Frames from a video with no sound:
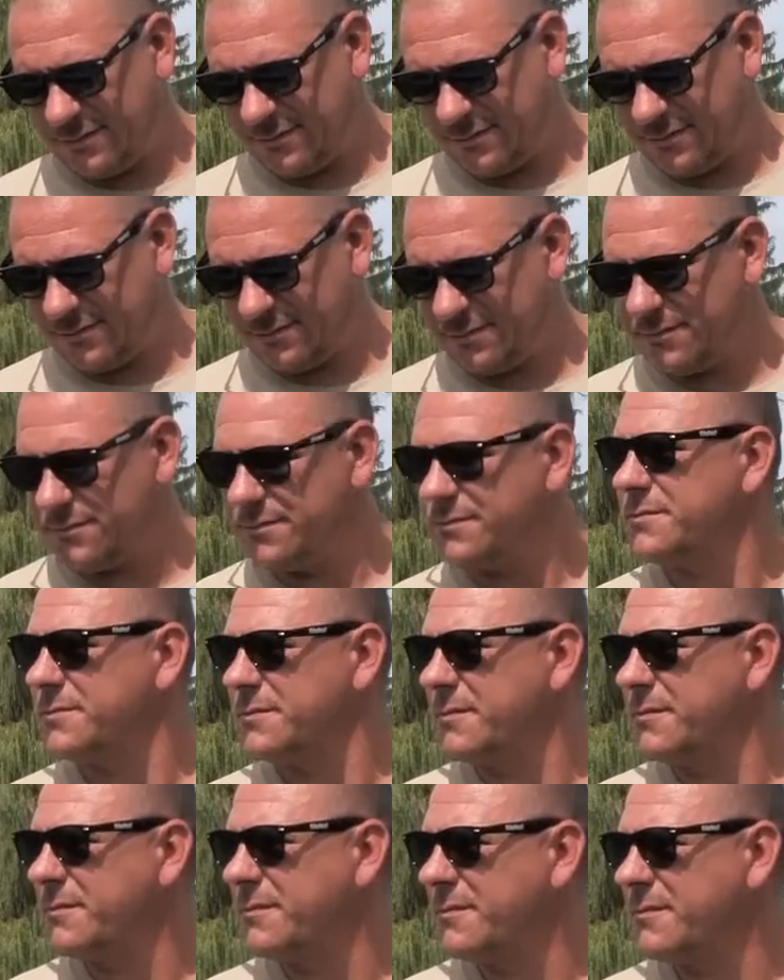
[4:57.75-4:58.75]

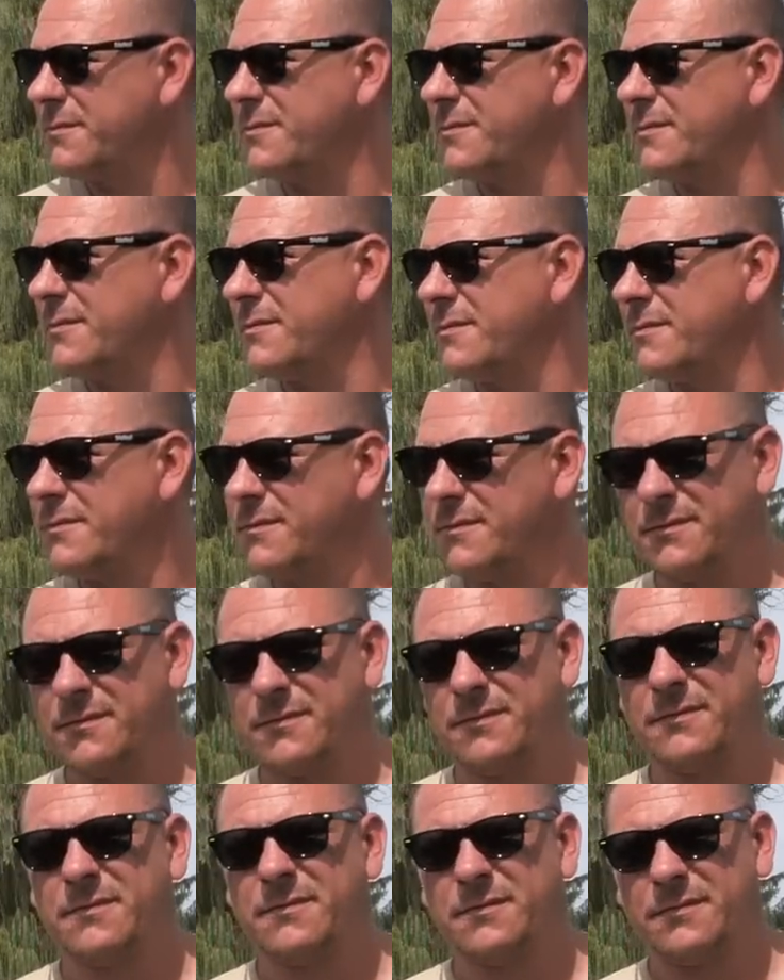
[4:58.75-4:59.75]

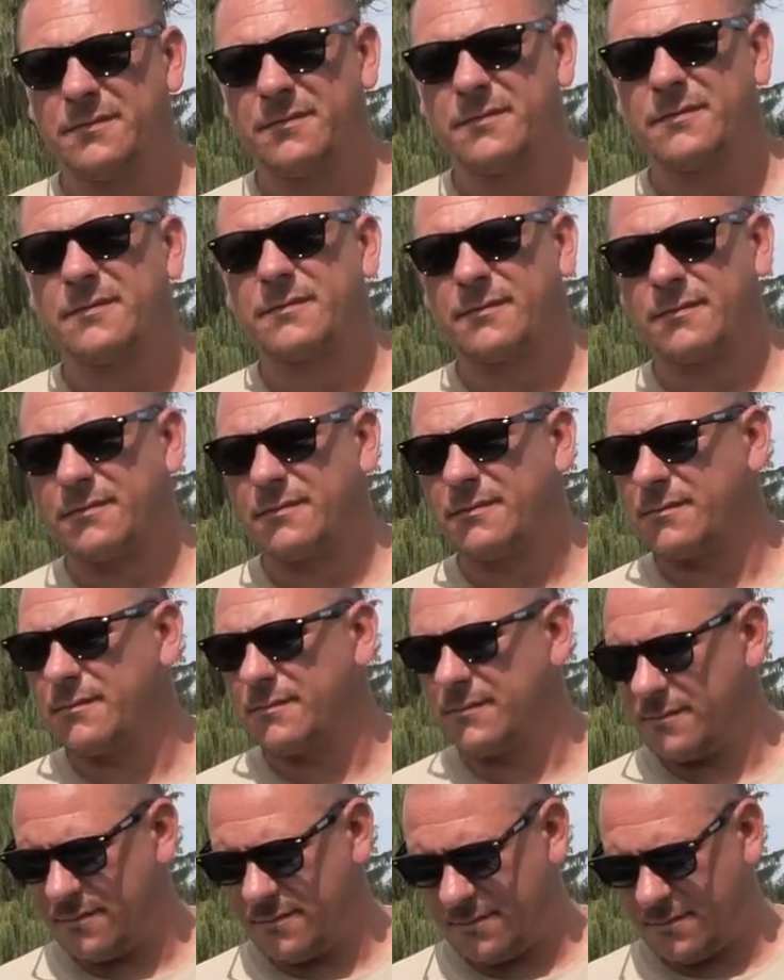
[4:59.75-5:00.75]

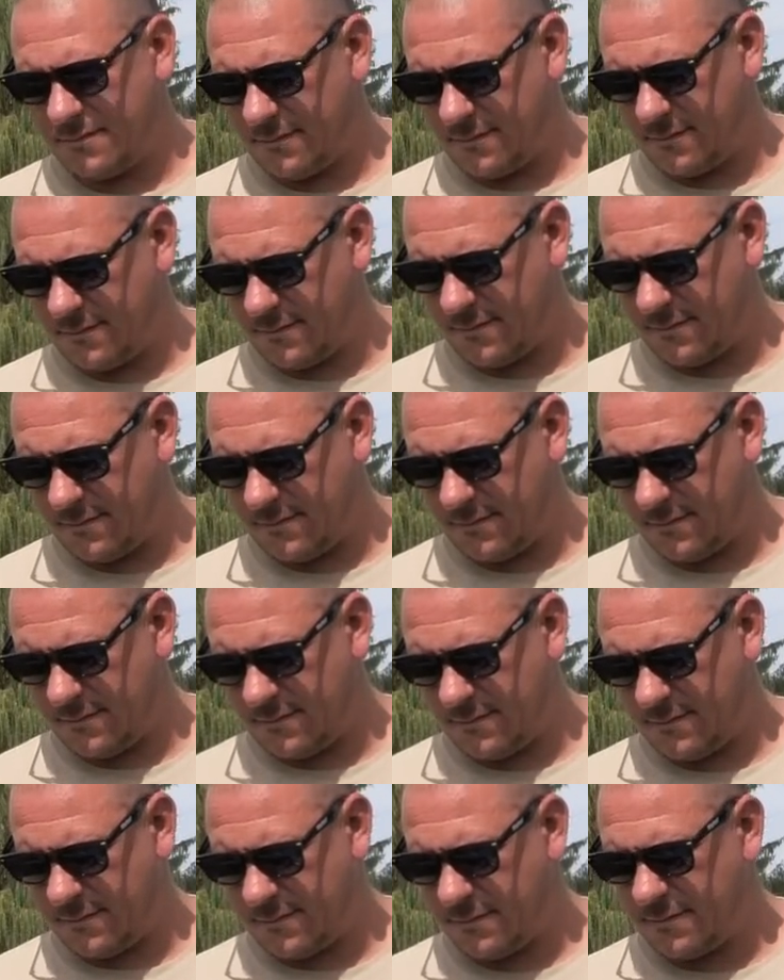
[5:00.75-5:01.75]

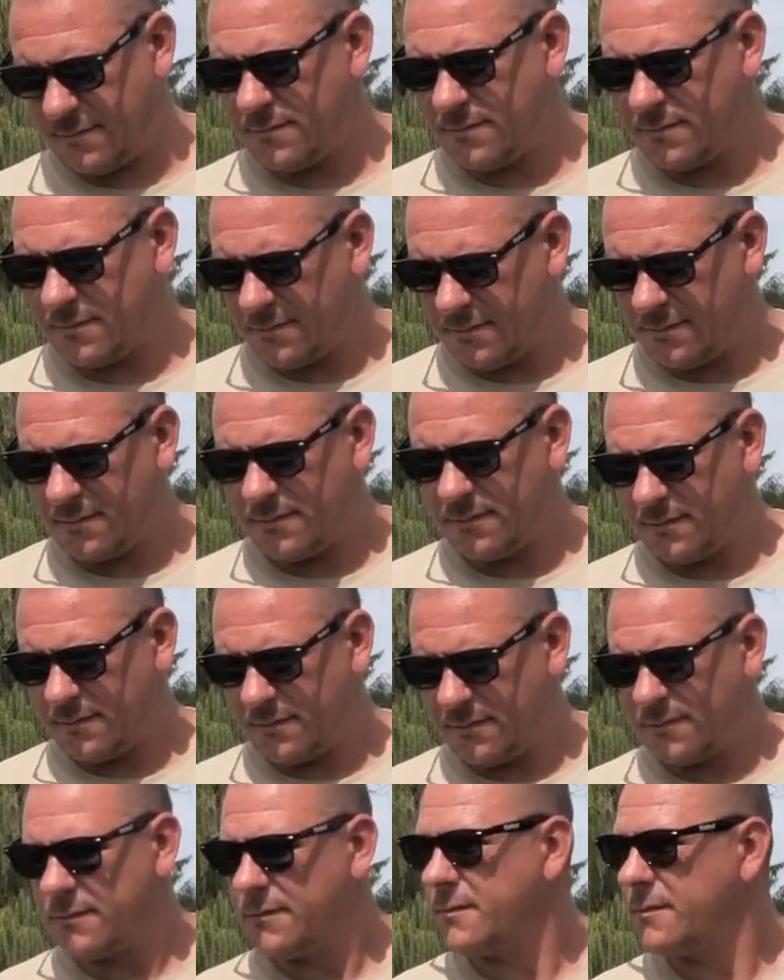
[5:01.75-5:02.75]

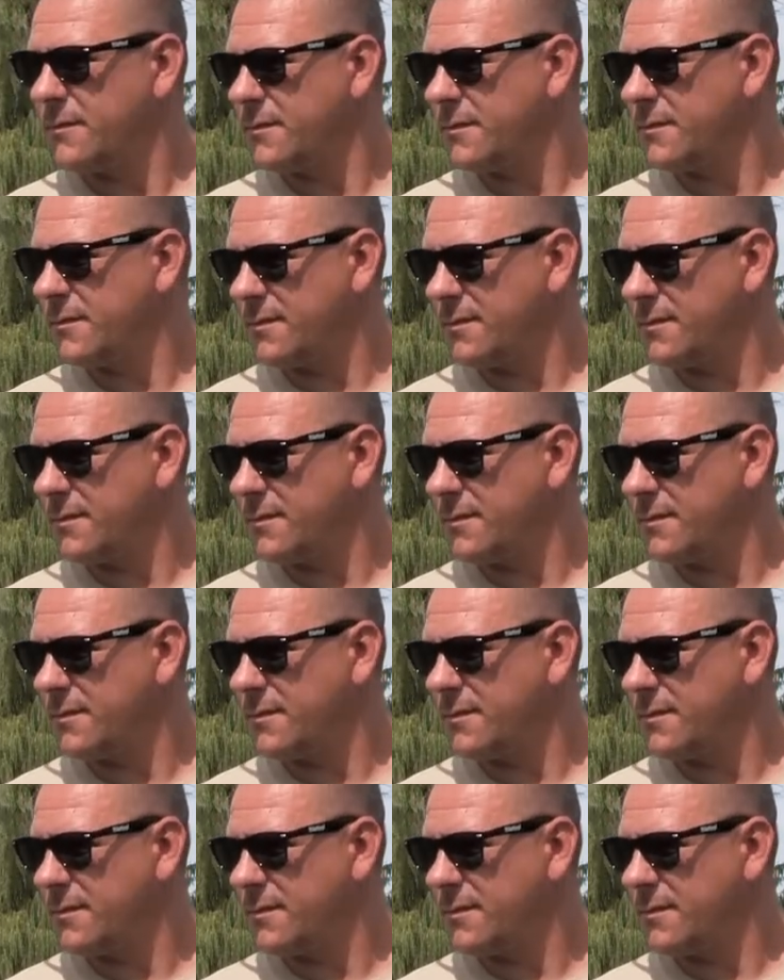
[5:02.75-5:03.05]
The person shown says nothing.